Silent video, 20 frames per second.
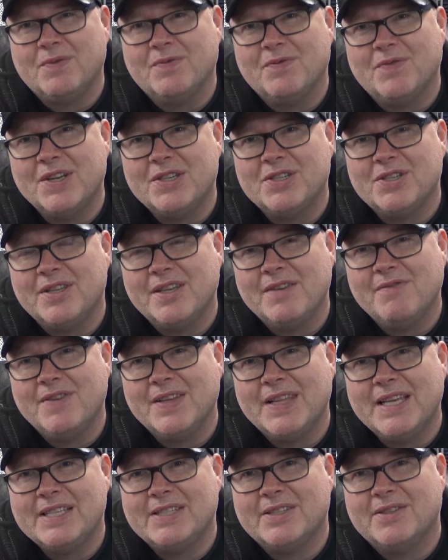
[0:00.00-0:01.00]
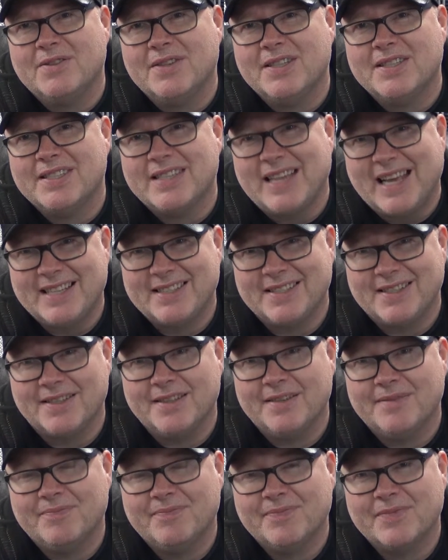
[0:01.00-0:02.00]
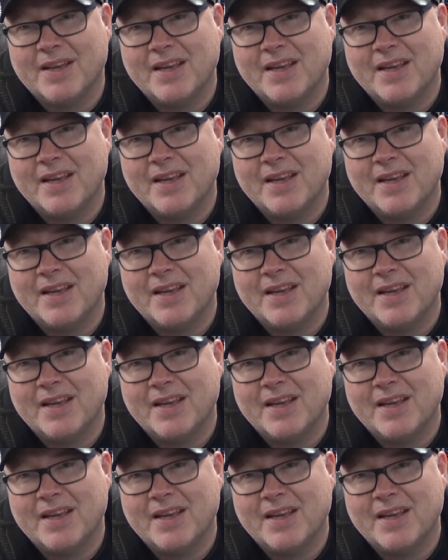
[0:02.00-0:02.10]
originally released on the Saturn,